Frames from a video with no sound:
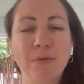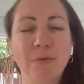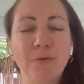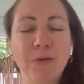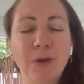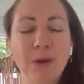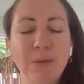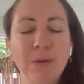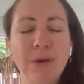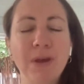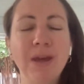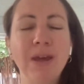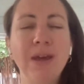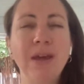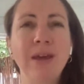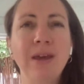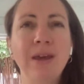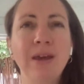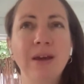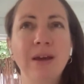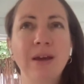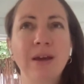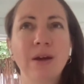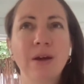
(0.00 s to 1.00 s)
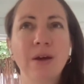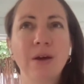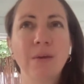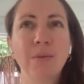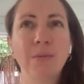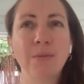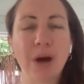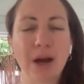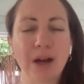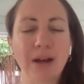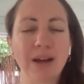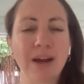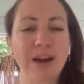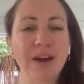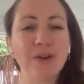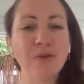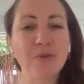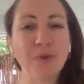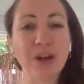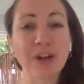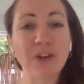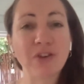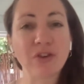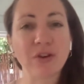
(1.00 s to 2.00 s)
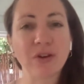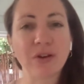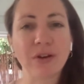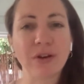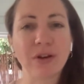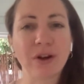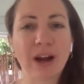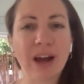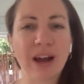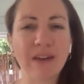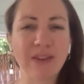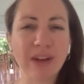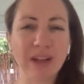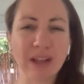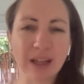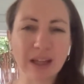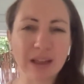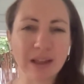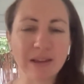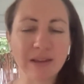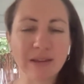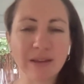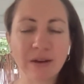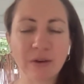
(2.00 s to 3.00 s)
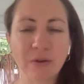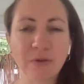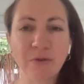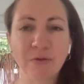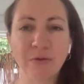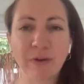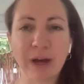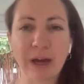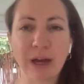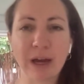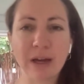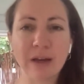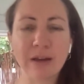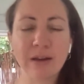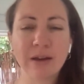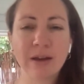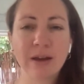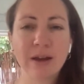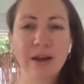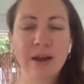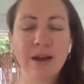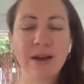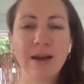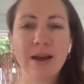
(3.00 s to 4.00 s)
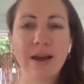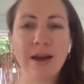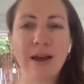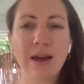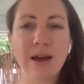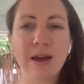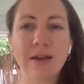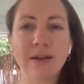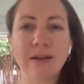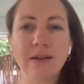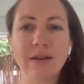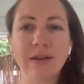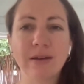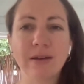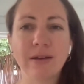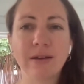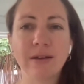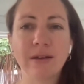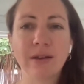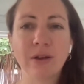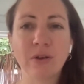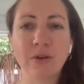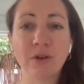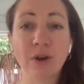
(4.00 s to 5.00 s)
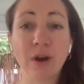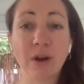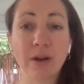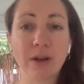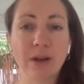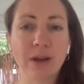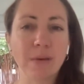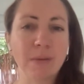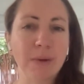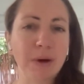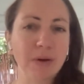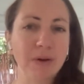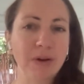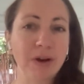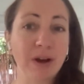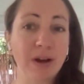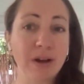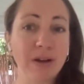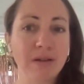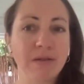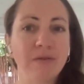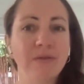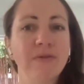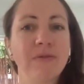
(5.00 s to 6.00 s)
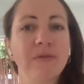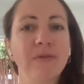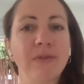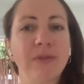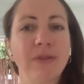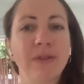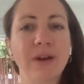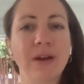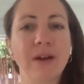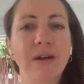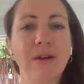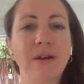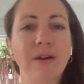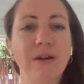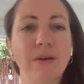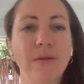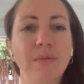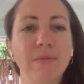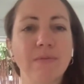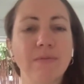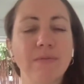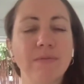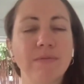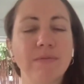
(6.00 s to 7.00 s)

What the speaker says: Phoebe, Monica, and Rachel are having like this little fight, and they're talking about kind of their